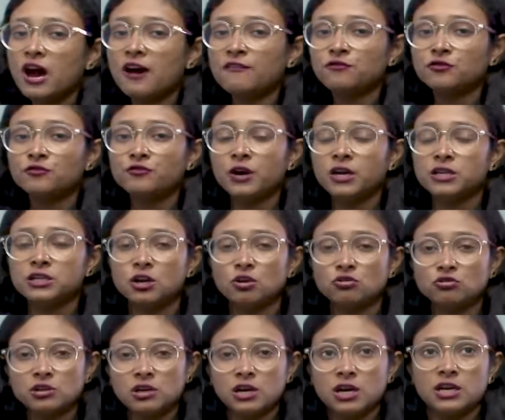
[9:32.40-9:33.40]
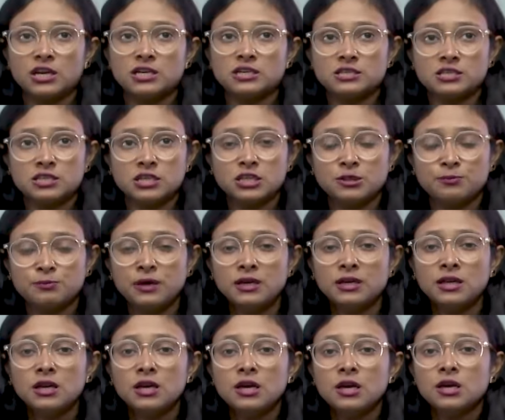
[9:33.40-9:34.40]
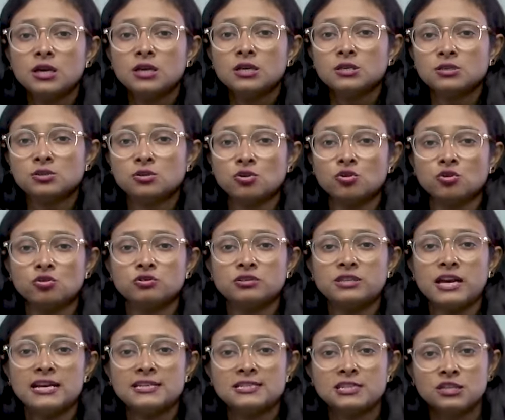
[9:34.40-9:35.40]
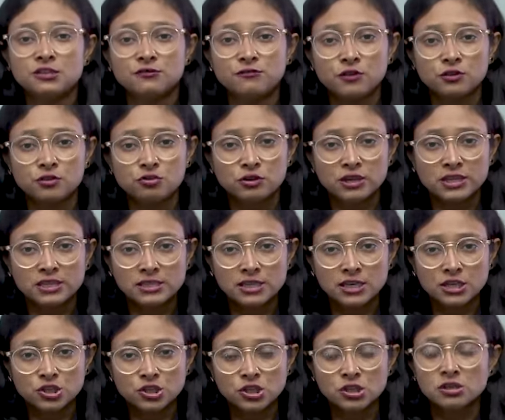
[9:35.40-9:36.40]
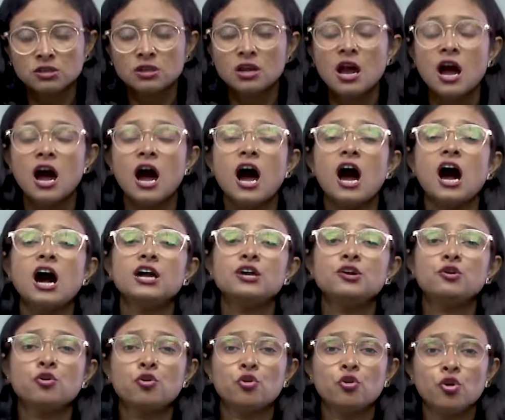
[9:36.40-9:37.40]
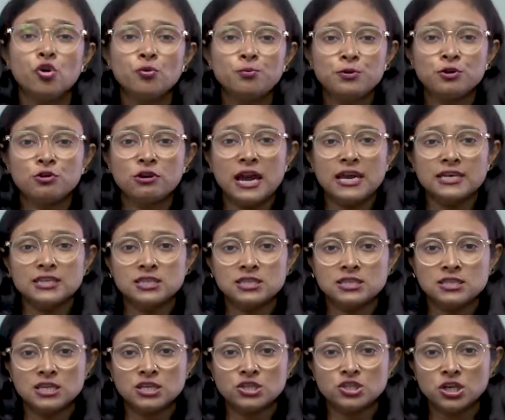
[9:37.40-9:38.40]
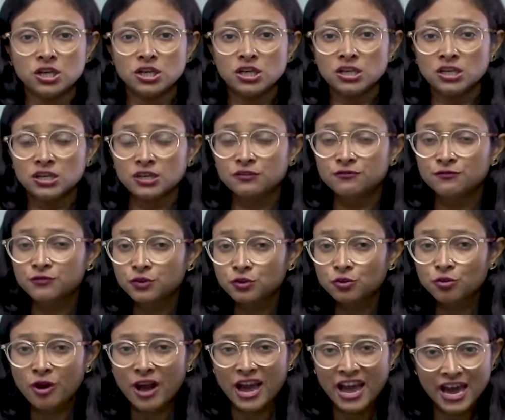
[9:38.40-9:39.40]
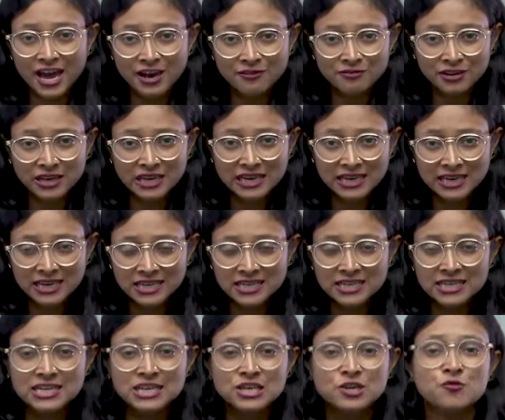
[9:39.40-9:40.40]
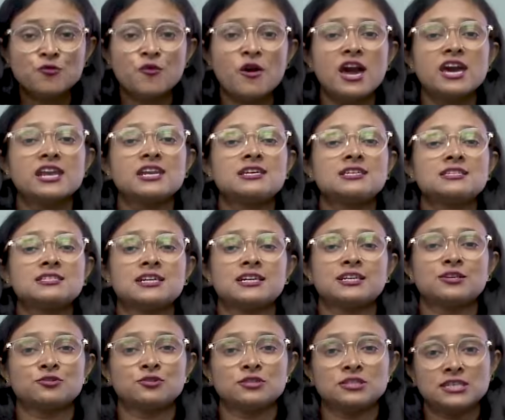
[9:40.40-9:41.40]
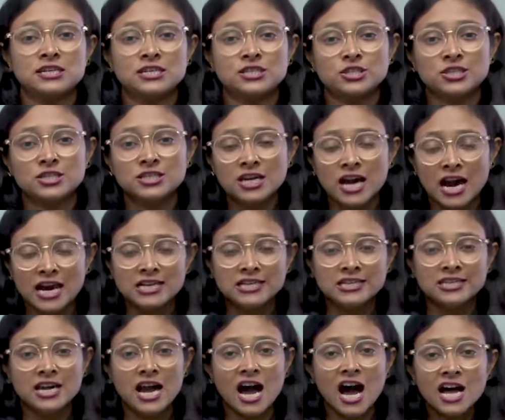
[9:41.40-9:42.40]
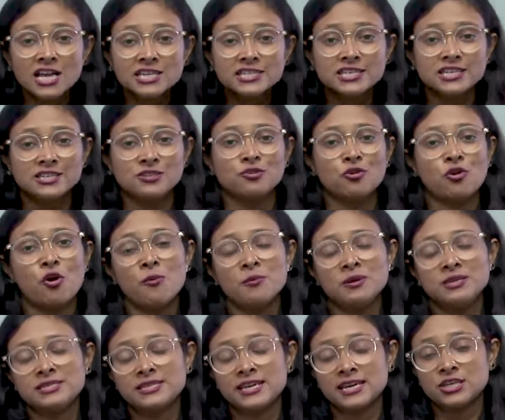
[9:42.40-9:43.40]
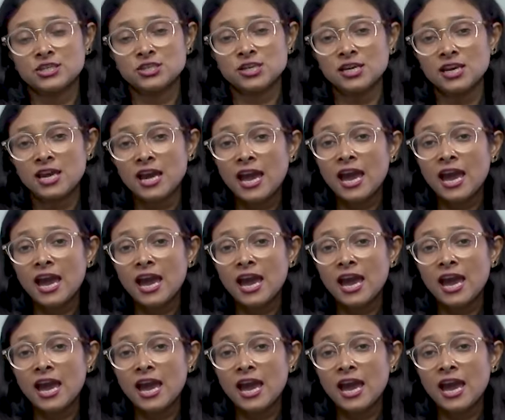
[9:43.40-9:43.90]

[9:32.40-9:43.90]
have to find out the correct statement. So that's it for today's session. I hope you like this session. If you have any queries related to this session, kindly ask in the comment section,